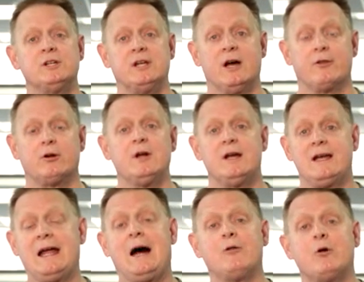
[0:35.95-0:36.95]
together
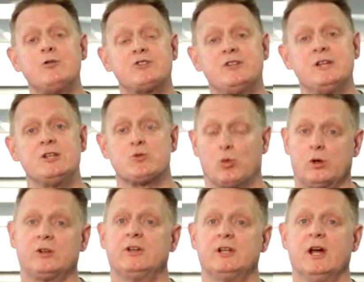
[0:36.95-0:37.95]
and how those things
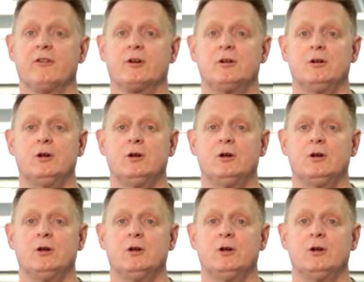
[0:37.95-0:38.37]
work together.